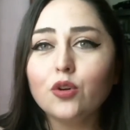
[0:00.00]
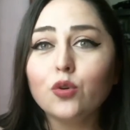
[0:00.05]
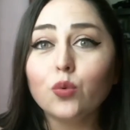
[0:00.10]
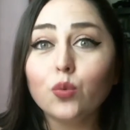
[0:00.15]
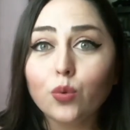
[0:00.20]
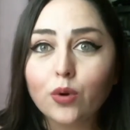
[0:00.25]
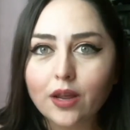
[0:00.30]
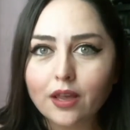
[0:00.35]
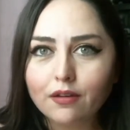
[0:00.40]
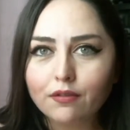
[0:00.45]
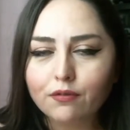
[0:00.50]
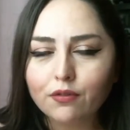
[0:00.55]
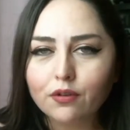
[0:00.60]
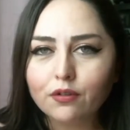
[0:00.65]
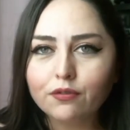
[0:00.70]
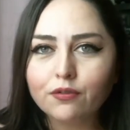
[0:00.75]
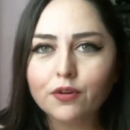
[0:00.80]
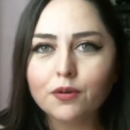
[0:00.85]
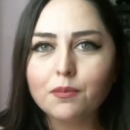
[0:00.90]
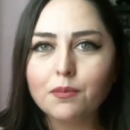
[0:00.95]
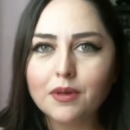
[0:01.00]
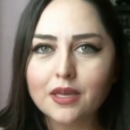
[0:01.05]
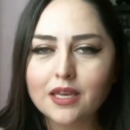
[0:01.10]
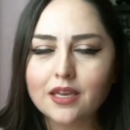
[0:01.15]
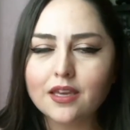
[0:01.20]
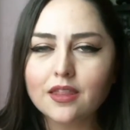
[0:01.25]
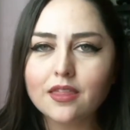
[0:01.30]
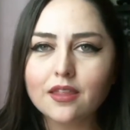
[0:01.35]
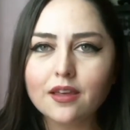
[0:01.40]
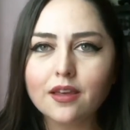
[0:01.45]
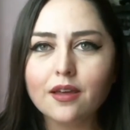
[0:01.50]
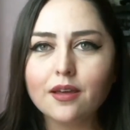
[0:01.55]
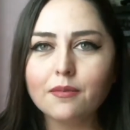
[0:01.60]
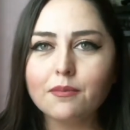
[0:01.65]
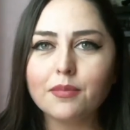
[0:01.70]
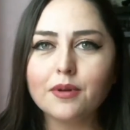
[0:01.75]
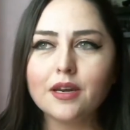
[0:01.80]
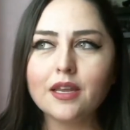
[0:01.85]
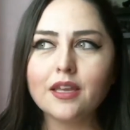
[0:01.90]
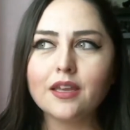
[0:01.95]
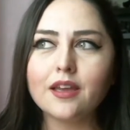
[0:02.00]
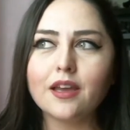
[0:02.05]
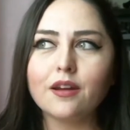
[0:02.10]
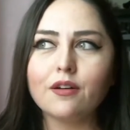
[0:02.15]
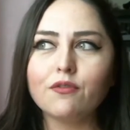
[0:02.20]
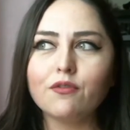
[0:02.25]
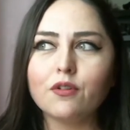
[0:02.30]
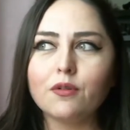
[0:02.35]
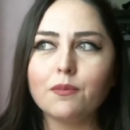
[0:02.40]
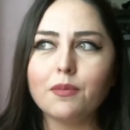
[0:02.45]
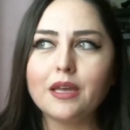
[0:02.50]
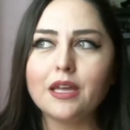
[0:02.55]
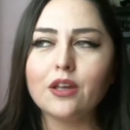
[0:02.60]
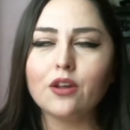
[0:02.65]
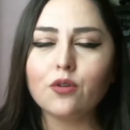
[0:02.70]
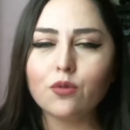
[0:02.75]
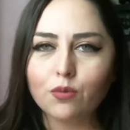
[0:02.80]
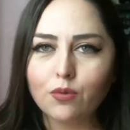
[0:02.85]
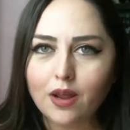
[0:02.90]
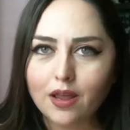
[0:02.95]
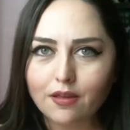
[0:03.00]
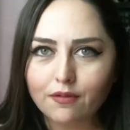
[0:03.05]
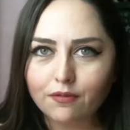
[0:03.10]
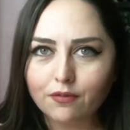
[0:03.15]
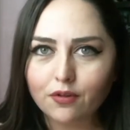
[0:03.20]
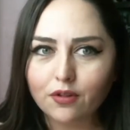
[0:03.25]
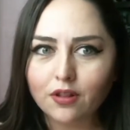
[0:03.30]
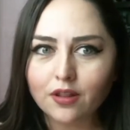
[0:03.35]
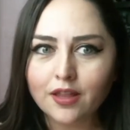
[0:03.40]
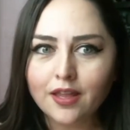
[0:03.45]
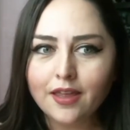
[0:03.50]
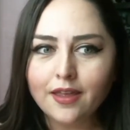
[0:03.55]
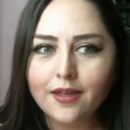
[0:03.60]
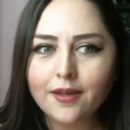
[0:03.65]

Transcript: grateful for being in the company and for being grateful,